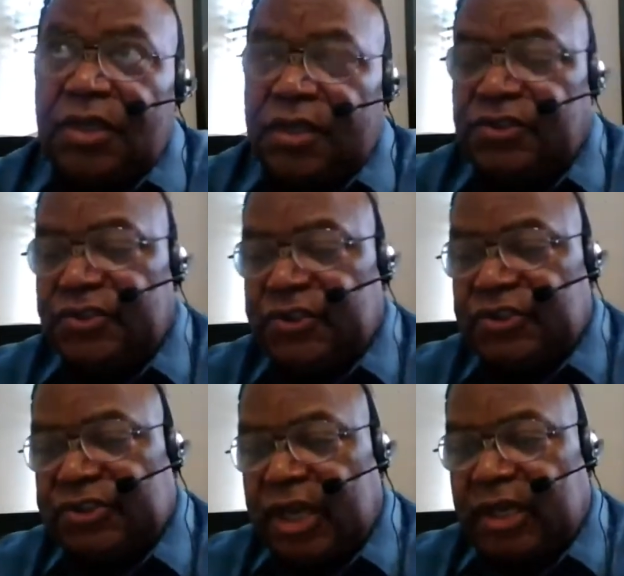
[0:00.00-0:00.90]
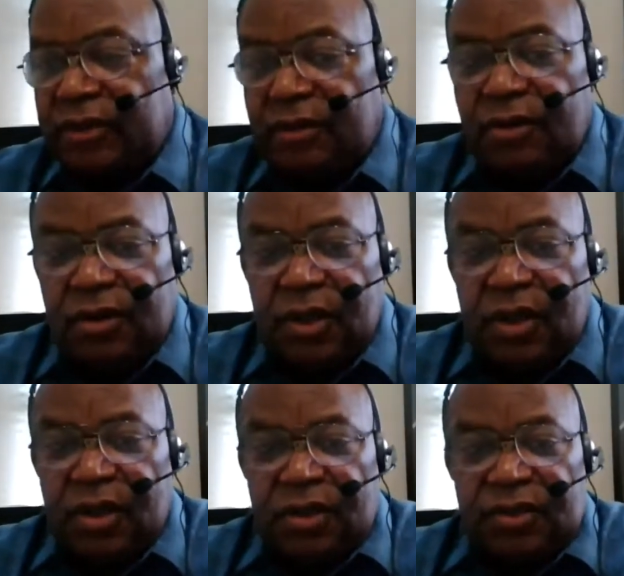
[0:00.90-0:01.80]
this is the second
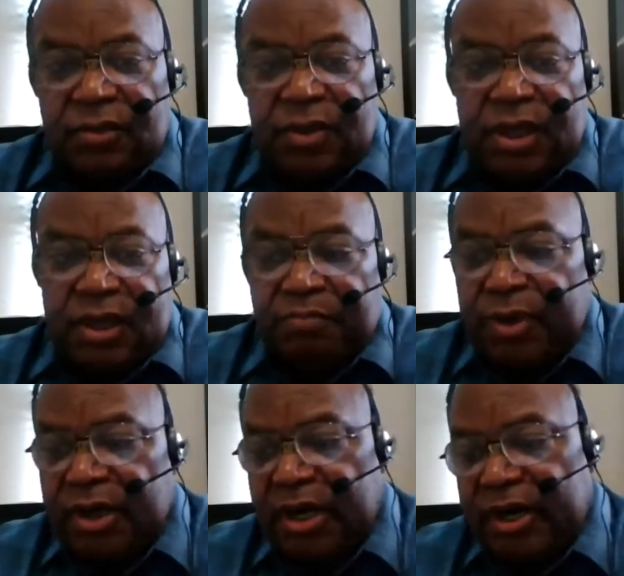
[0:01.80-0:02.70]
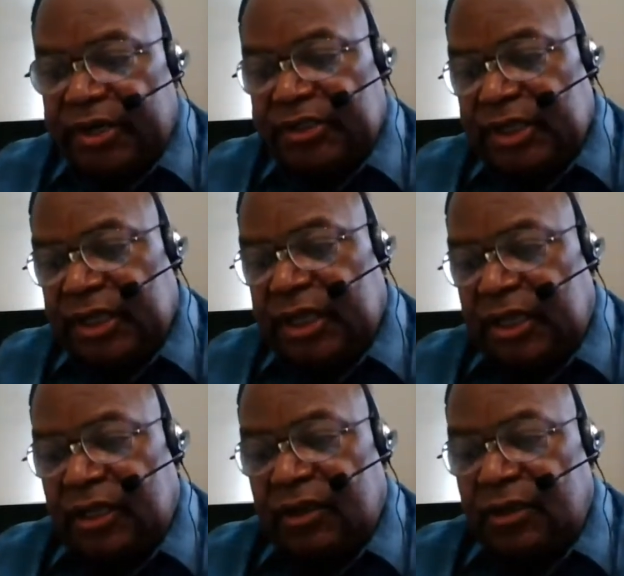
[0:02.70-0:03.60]
part
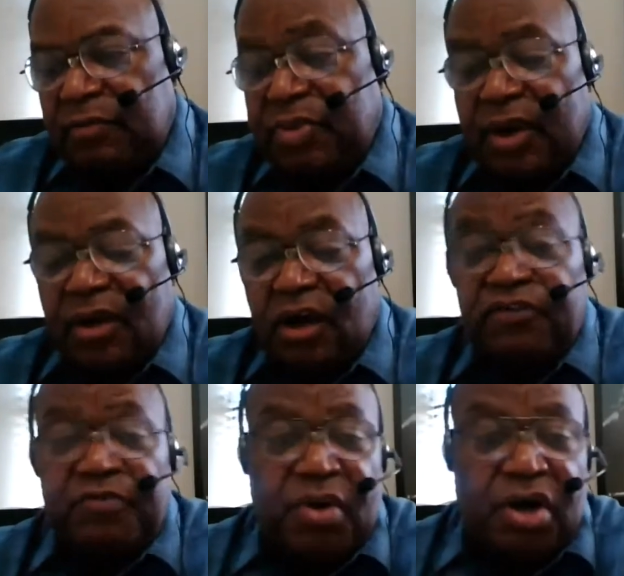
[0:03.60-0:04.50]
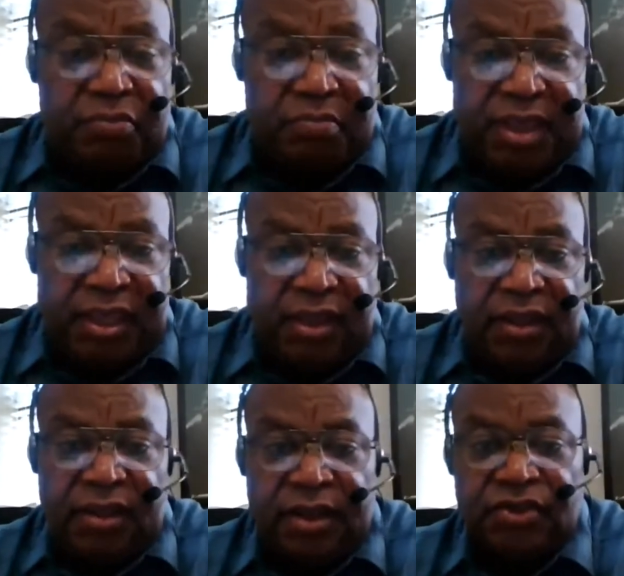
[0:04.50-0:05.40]
of part B
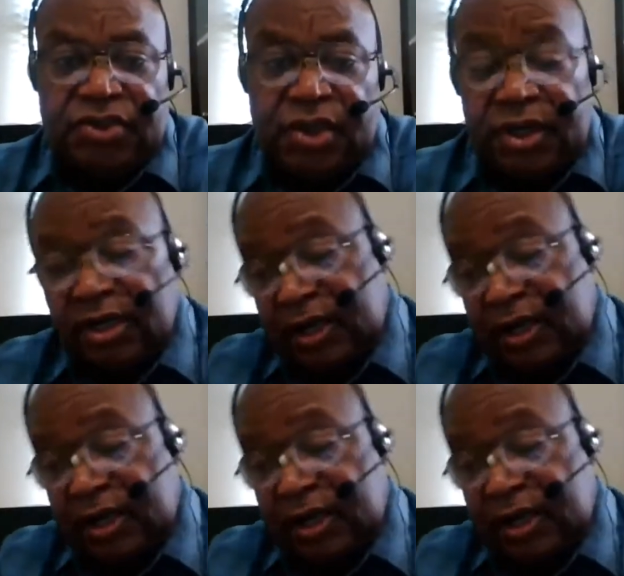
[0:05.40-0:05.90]
in studying the